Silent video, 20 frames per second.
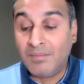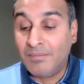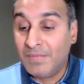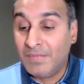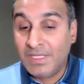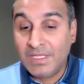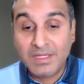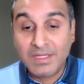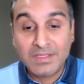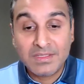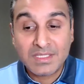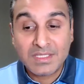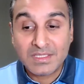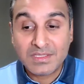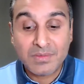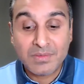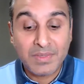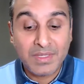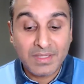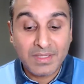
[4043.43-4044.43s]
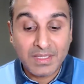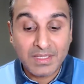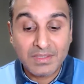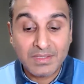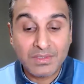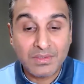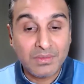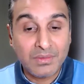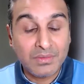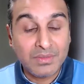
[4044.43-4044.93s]
in such a way that
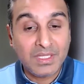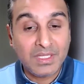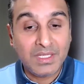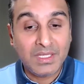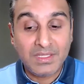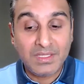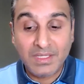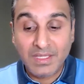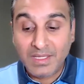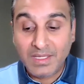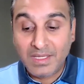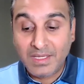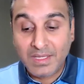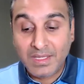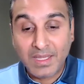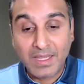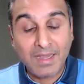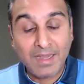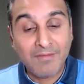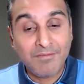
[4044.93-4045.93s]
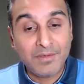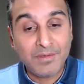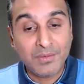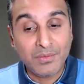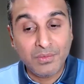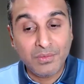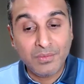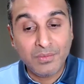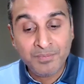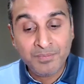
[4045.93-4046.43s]
they have
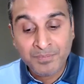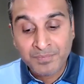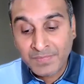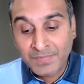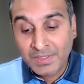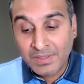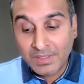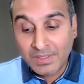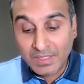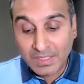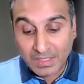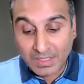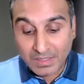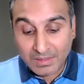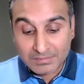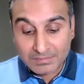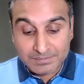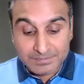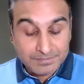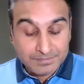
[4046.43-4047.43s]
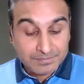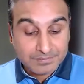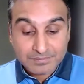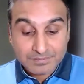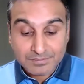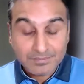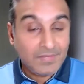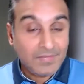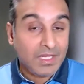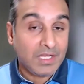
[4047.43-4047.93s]
to uh,
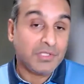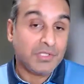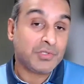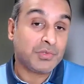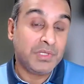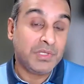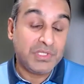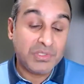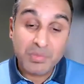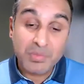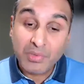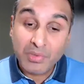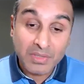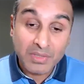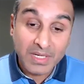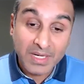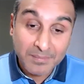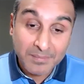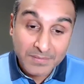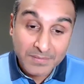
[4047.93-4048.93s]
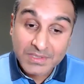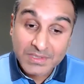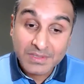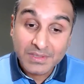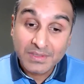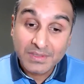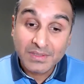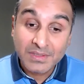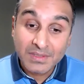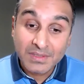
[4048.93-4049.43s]
switch programs,
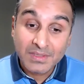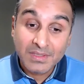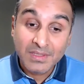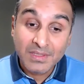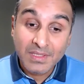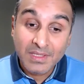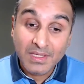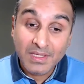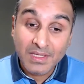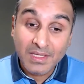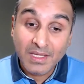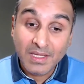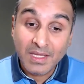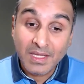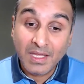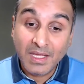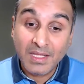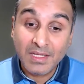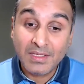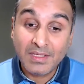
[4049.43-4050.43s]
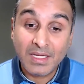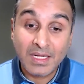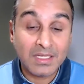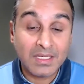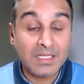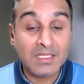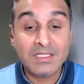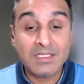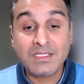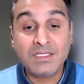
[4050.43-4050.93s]
and
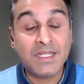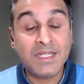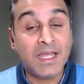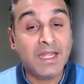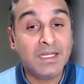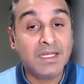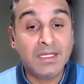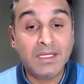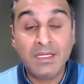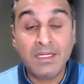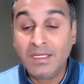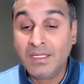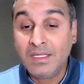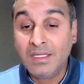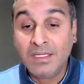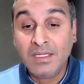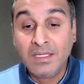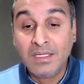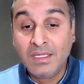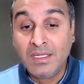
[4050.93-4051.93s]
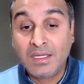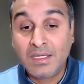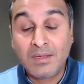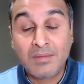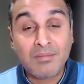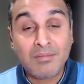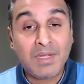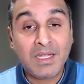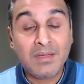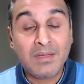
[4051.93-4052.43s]
at least 10
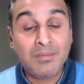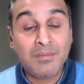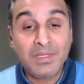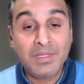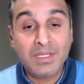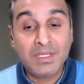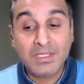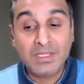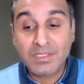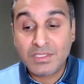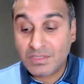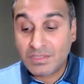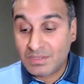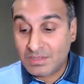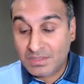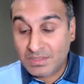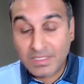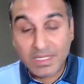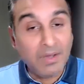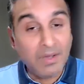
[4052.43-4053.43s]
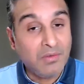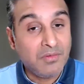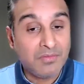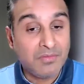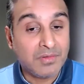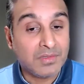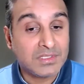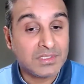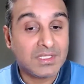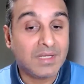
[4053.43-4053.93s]
might be just down
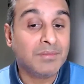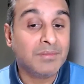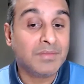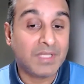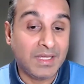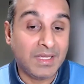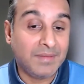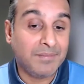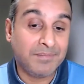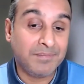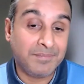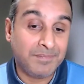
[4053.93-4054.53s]
for some time.